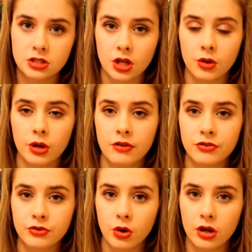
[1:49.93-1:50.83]
You know, if
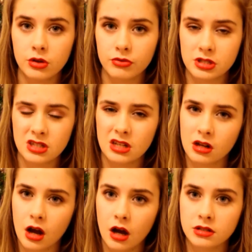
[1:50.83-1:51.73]
you've got, you obviously need a
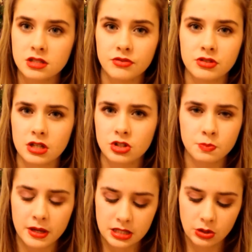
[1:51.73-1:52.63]
card and stuff, it's like
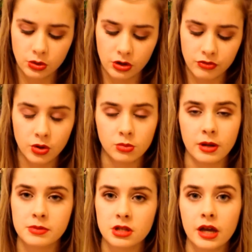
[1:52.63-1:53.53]
just basically ordering off a normal
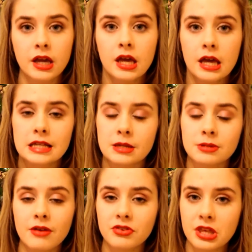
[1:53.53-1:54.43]
website,
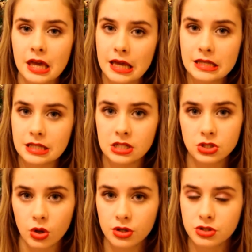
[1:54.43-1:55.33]
except everything is in
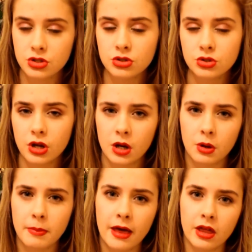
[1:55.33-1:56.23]
dollars, so you do kind of
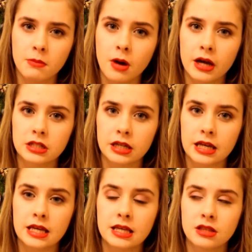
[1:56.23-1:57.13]
want to bear that in mind. Like,
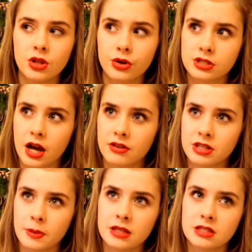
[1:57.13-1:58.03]
it looks kind of
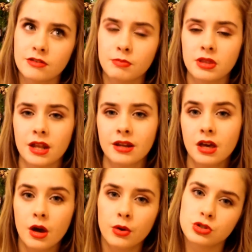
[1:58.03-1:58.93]
expensive, but then
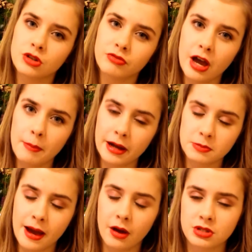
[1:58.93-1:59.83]
once you convert it back
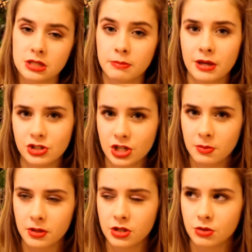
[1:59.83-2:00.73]
to pounds, it's a bit
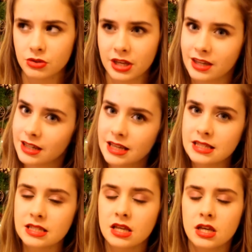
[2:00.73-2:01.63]
cheaper than you'd think it
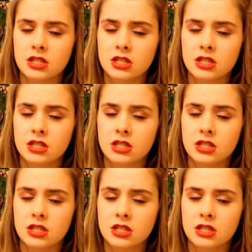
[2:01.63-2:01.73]
is.